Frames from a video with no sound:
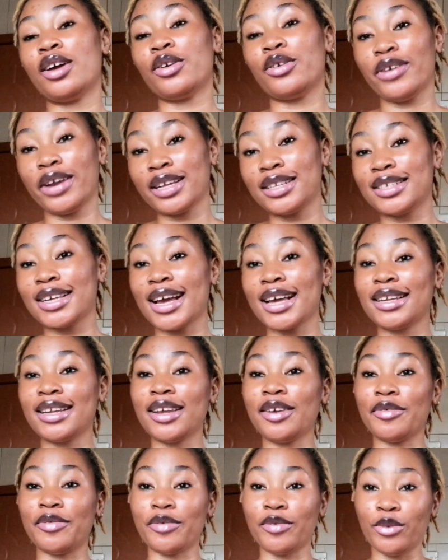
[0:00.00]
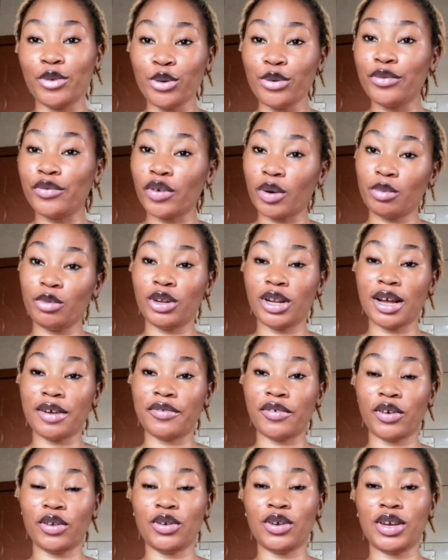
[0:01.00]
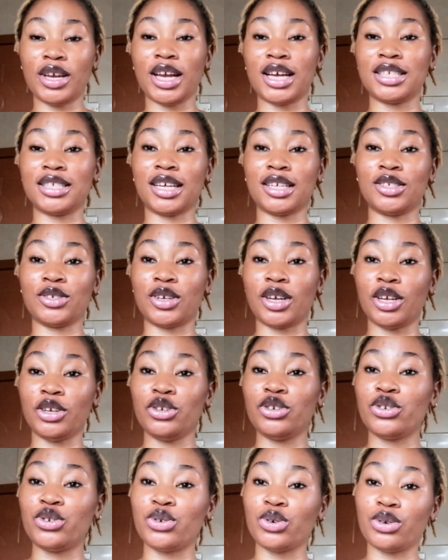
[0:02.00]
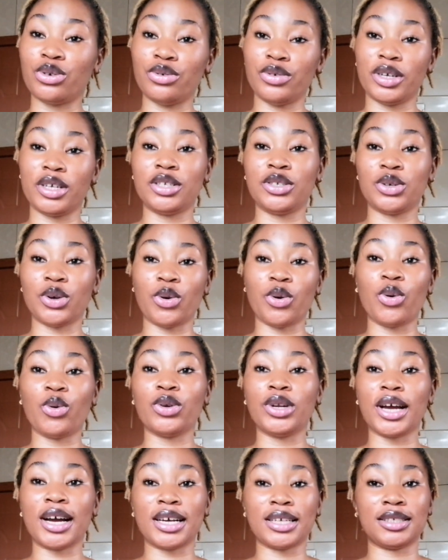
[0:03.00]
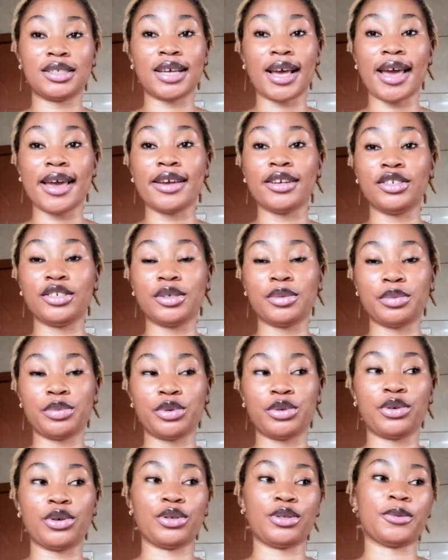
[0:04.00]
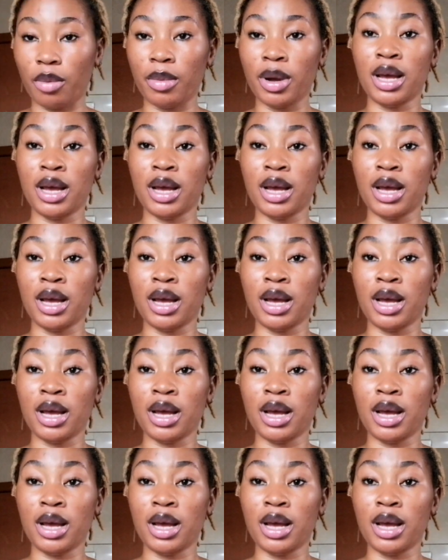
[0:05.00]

created a good formula for you guys that you can use to create your own anti-aging product.